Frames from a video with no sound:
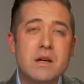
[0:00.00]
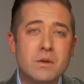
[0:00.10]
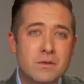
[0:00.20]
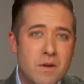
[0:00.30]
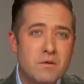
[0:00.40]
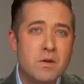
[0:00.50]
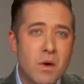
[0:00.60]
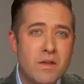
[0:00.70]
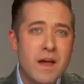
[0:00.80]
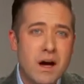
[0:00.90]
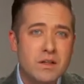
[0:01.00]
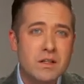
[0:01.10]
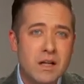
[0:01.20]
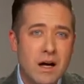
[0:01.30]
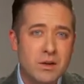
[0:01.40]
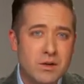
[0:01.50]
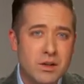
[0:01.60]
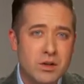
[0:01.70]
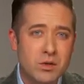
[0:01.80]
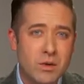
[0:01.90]
week, it was
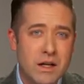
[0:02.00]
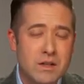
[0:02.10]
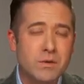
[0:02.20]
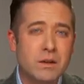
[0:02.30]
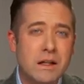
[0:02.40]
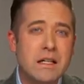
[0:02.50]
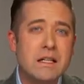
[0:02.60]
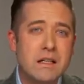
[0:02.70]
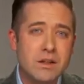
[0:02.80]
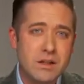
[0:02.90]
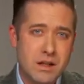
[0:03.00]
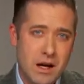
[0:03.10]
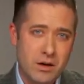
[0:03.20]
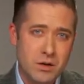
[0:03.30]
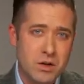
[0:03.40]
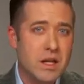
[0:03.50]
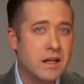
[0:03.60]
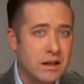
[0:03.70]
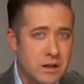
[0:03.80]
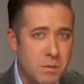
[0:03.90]
$51,000 that you raised for Lincoln Hills Care so
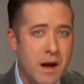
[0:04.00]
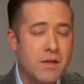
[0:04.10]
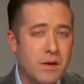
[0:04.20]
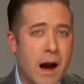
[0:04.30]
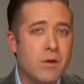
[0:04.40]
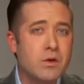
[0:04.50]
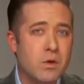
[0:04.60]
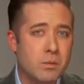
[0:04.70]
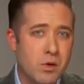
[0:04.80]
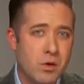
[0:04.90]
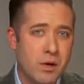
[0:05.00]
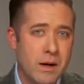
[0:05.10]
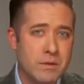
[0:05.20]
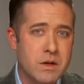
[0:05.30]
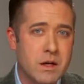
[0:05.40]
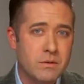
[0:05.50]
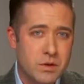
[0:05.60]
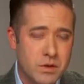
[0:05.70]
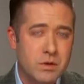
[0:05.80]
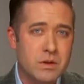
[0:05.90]
they can expand their outdoor programs
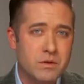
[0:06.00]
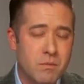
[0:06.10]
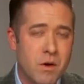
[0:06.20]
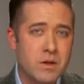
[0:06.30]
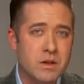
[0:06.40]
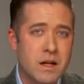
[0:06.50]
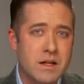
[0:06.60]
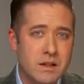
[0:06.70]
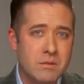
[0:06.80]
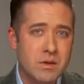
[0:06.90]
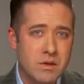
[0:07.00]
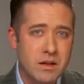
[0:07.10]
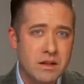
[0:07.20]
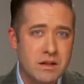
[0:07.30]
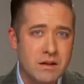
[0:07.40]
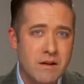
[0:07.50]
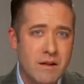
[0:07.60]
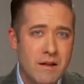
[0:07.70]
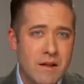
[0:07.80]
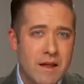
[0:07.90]
for students from marginalized communities.
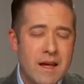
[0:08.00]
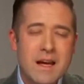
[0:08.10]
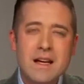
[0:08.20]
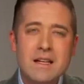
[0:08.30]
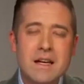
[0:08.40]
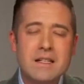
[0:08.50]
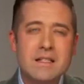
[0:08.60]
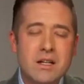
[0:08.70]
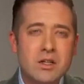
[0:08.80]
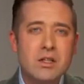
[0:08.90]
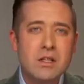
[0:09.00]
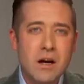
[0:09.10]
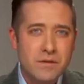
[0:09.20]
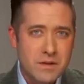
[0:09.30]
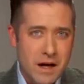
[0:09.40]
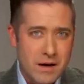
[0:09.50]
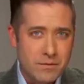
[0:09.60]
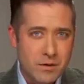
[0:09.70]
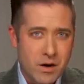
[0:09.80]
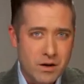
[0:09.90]
It's such a tough
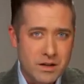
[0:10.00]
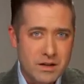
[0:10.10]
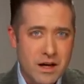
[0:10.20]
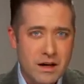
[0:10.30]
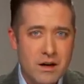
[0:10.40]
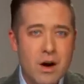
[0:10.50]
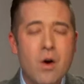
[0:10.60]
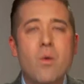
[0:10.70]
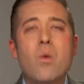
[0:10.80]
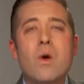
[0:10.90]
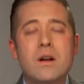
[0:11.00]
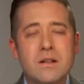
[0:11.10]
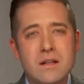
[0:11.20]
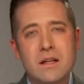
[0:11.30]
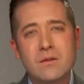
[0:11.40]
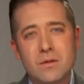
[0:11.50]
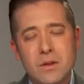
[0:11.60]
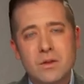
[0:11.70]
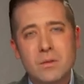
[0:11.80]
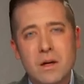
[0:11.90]
time for our state. What a thing
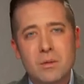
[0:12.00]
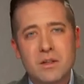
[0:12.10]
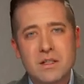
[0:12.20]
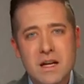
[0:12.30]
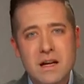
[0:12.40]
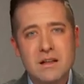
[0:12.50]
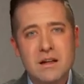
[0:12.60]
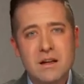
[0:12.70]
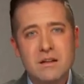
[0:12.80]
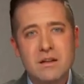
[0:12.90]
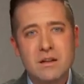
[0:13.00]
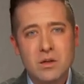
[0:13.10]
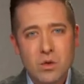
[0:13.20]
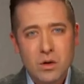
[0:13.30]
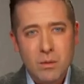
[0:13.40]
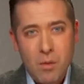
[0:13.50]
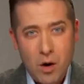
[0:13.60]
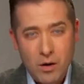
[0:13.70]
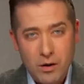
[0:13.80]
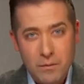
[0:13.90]
for you to be able to say that you were a
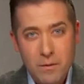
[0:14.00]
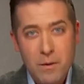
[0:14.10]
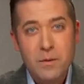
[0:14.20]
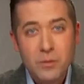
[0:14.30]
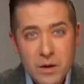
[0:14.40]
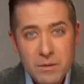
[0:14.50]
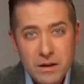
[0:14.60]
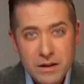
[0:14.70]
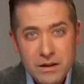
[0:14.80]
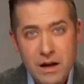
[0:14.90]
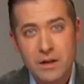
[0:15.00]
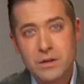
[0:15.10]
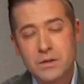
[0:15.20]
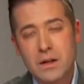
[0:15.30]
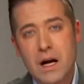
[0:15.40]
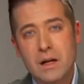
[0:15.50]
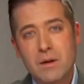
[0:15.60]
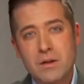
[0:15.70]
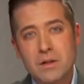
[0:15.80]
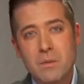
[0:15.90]
part of. $3 million for
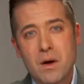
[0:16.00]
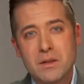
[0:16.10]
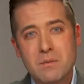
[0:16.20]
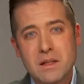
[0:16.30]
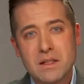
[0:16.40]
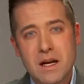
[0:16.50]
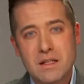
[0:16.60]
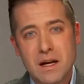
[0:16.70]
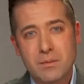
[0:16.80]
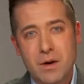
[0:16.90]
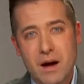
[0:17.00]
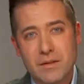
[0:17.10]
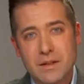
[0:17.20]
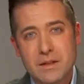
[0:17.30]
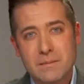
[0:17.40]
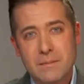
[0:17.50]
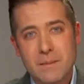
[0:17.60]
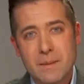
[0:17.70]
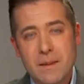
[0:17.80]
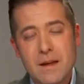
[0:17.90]
Colorado's small to mid-sized nonprofits.
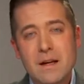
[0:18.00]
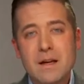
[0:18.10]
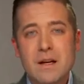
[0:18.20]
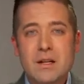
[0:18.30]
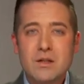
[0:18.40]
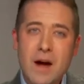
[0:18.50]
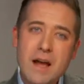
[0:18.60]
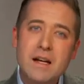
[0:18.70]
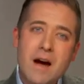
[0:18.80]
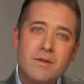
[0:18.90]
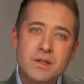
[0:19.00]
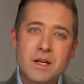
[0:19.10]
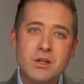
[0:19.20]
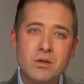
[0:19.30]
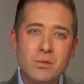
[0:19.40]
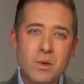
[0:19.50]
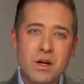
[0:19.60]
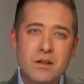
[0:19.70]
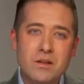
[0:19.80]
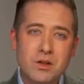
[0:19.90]
So I had a conversation
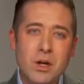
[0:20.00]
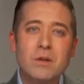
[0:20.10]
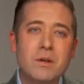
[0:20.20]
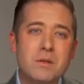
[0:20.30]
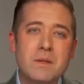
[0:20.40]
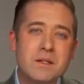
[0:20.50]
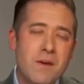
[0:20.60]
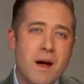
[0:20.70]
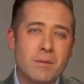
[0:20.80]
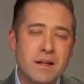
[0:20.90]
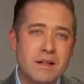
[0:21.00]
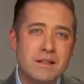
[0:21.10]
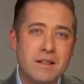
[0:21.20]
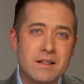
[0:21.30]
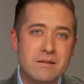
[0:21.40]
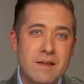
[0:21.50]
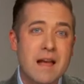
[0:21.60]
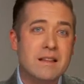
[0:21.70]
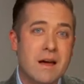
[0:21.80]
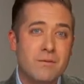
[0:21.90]
with Sharon Ritzman's family to
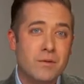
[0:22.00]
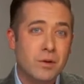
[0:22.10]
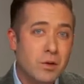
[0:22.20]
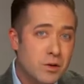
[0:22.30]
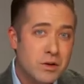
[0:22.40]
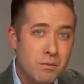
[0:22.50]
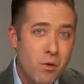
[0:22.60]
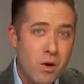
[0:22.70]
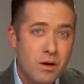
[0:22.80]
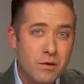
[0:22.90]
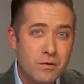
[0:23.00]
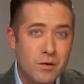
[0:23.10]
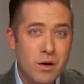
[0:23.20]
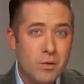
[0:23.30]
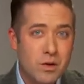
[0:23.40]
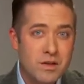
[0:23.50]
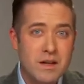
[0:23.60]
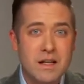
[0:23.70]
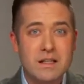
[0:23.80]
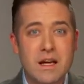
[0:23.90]
thank them for her support for our Word of
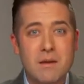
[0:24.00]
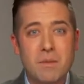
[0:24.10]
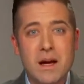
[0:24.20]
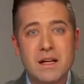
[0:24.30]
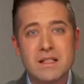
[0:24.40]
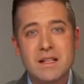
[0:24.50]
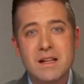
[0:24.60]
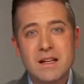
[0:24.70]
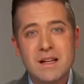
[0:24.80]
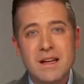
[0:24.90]
Thanks campaigns.